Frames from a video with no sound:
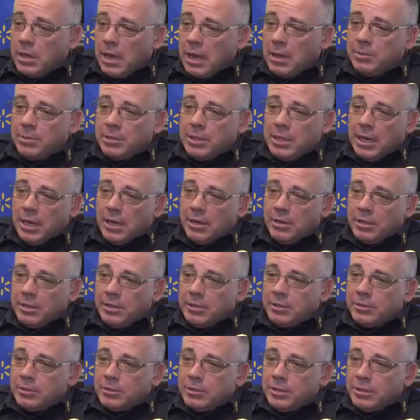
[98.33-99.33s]
Hamilton
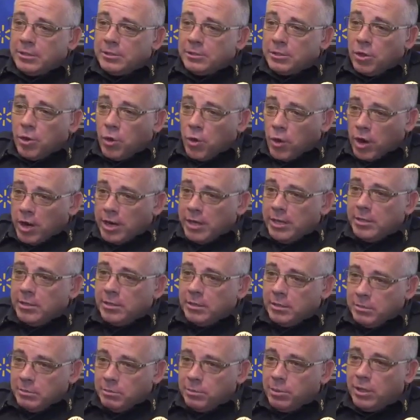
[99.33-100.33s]
County is is a
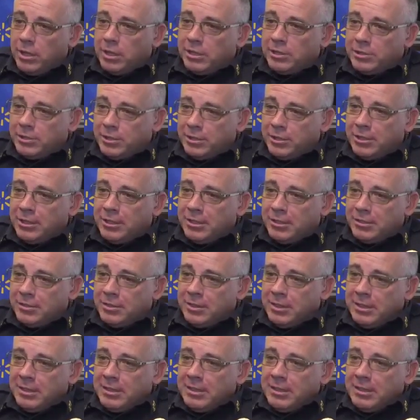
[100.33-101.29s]
great place to live